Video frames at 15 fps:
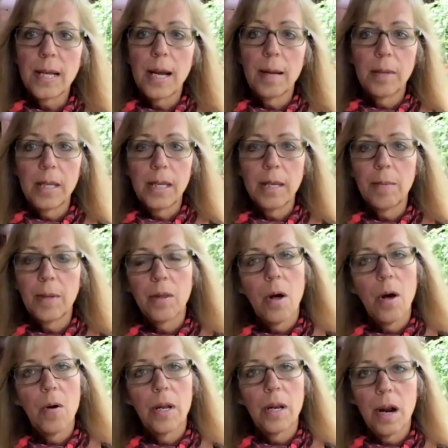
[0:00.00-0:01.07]
I'm linking
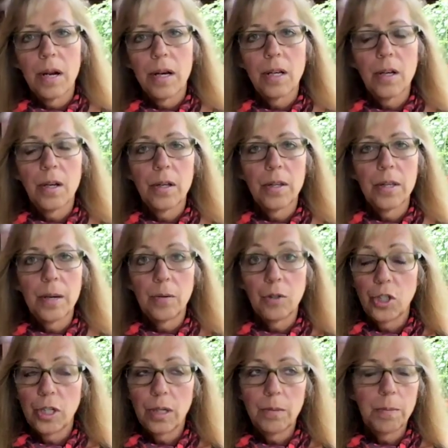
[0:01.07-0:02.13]
below an article that was
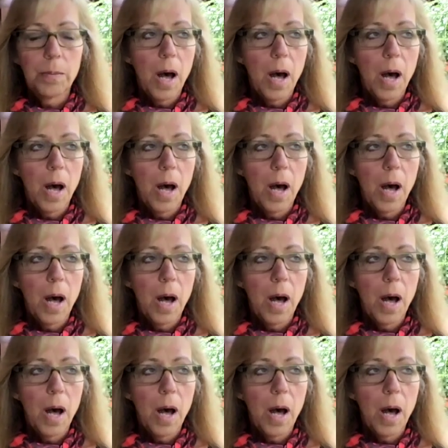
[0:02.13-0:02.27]
shared